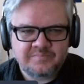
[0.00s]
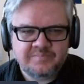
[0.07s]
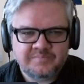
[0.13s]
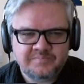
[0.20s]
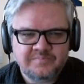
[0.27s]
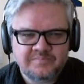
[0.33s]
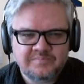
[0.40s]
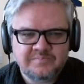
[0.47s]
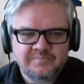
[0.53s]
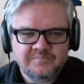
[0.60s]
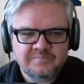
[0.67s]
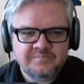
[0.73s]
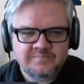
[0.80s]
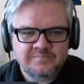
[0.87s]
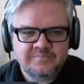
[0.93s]

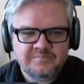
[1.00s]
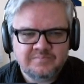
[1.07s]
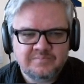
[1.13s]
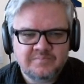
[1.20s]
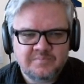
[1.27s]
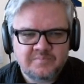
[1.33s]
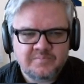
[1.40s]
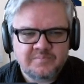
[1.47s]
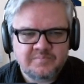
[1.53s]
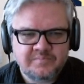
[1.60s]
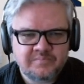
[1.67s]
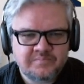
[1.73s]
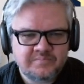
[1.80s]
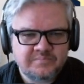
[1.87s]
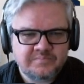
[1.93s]

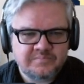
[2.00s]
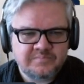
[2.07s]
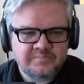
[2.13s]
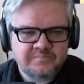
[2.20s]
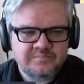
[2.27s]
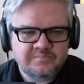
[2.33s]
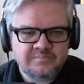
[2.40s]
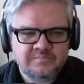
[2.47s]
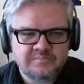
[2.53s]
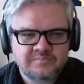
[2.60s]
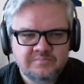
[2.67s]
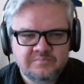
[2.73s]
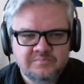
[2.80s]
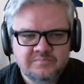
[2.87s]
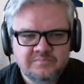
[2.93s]

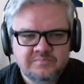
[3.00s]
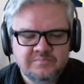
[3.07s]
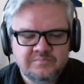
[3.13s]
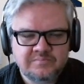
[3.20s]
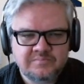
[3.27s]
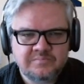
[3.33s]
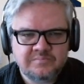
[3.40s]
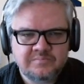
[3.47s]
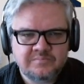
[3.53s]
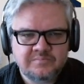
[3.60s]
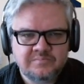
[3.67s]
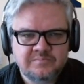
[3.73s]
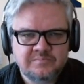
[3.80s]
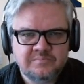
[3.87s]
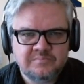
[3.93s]

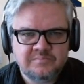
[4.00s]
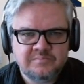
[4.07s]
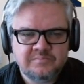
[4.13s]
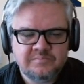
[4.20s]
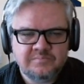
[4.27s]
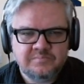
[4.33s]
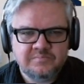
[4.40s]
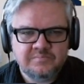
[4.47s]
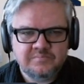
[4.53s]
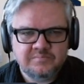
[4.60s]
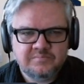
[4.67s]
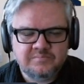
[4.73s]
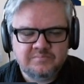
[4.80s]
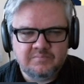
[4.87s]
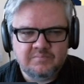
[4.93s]

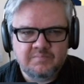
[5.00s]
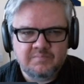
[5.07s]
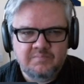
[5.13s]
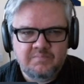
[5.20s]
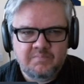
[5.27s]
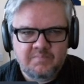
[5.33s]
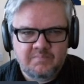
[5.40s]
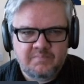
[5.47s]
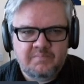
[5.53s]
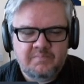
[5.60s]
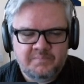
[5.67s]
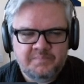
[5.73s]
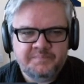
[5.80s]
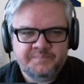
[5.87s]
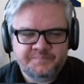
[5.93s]

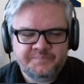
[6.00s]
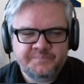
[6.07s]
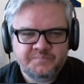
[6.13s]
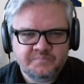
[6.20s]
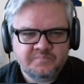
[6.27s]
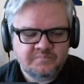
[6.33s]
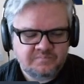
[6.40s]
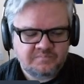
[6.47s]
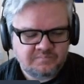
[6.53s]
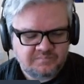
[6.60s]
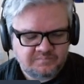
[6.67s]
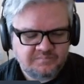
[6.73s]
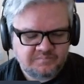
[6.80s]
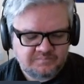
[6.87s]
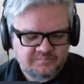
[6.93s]

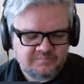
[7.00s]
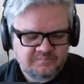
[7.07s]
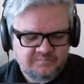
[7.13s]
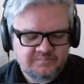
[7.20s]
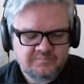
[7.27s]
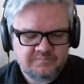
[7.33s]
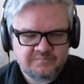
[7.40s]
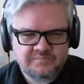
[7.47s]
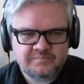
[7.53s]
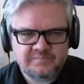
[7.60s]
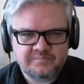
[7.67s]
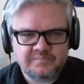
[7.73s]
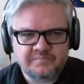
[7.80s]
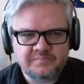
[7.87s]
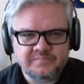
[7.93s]

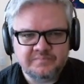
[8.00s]
[no speech]